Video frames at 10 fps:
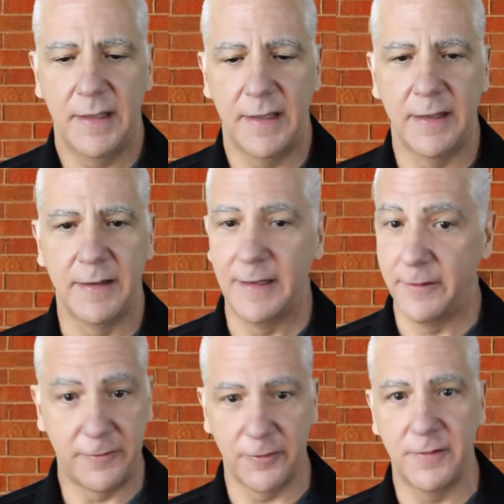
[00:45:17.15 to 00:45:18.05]
and
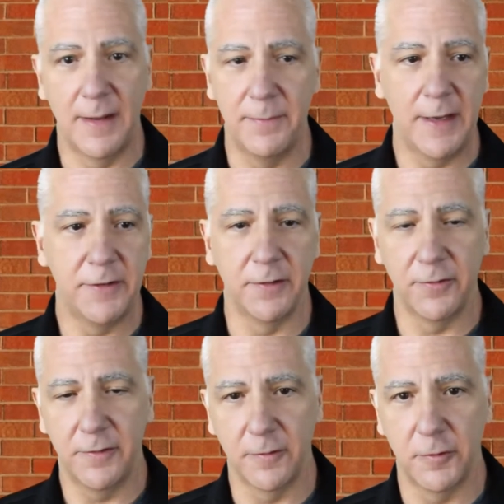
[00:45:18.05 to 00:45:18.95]
it's just not matching.
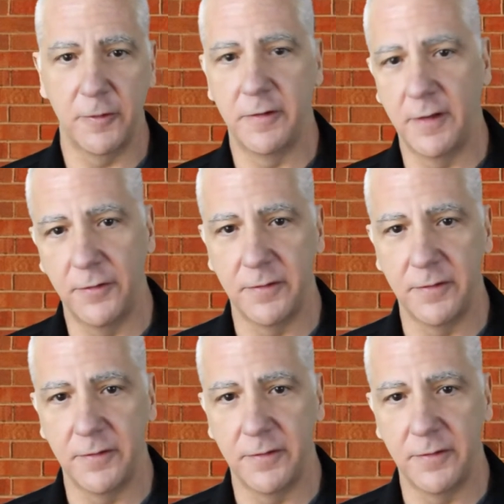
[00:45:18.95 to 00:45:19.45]
So your quaternions